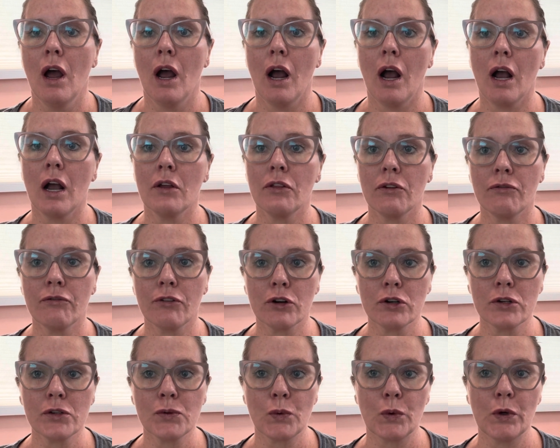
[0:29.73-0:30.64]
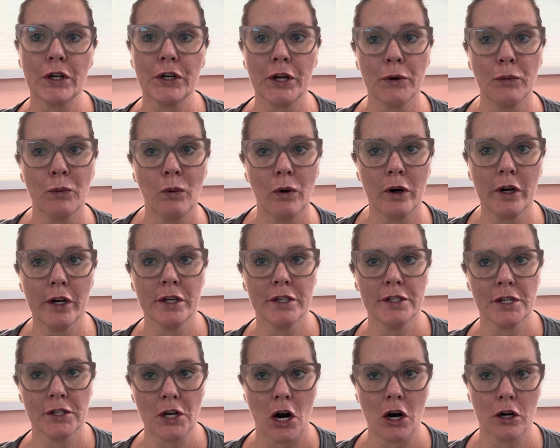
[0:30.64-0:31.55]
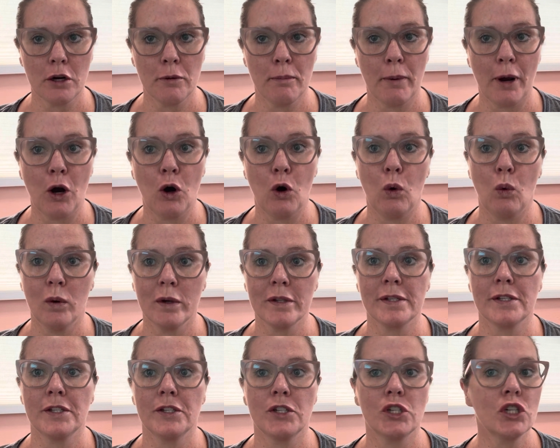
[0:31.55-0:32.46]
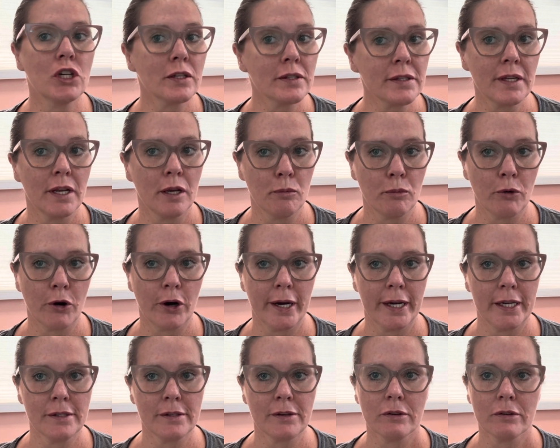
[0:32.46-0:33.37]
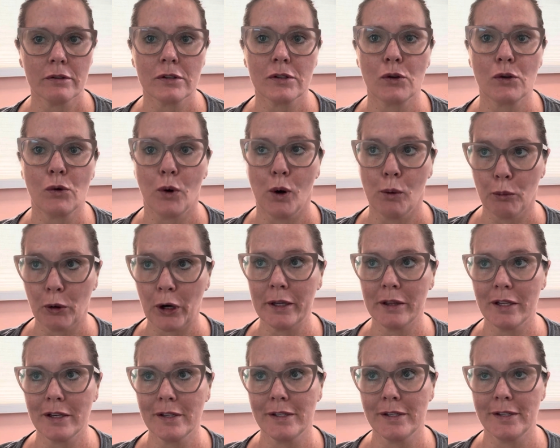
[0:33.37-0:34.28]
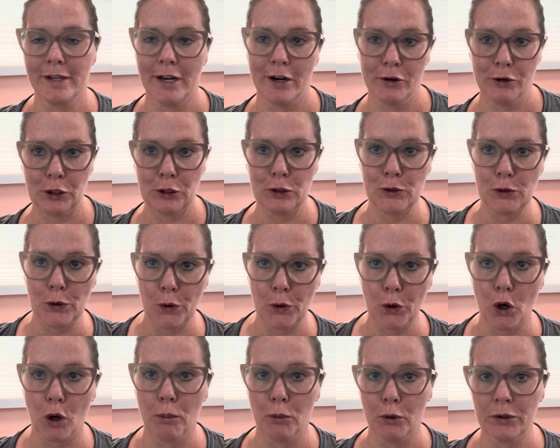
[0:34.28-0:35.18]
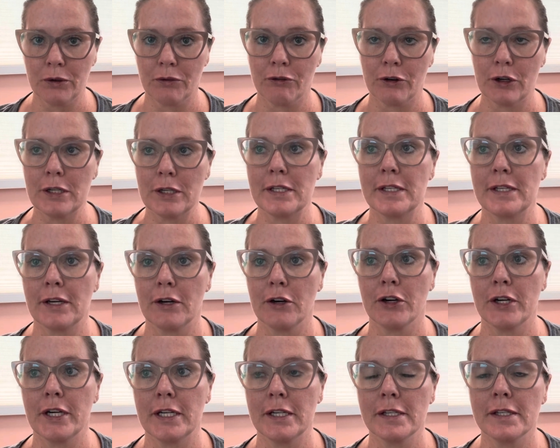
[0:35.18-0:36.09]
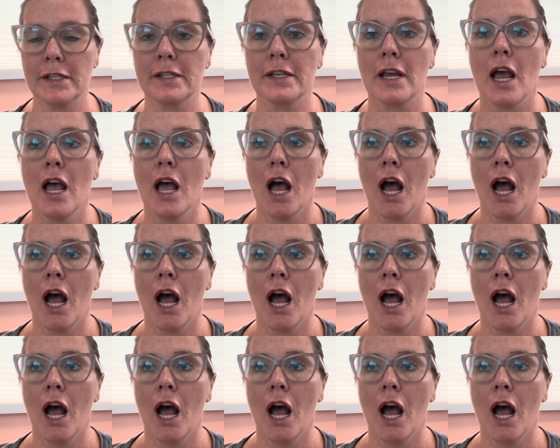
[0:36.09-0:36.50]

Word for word: Uh, the first one I wanted to talk about was just the appraisals. So I'll break this down into a couple different series.